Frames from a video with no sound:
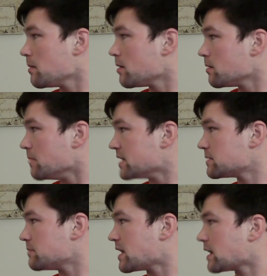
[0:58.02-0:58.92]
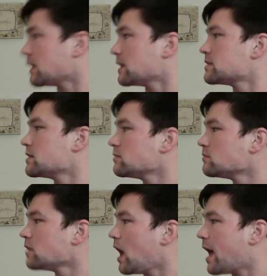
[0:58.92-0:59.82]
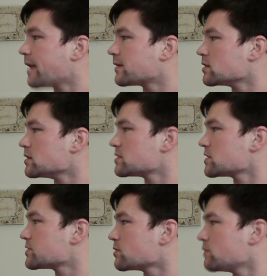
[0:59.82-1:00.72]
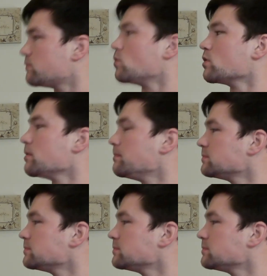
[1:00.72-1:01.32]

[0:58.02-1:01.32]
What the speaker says: Mason Manick gets it at 6:34.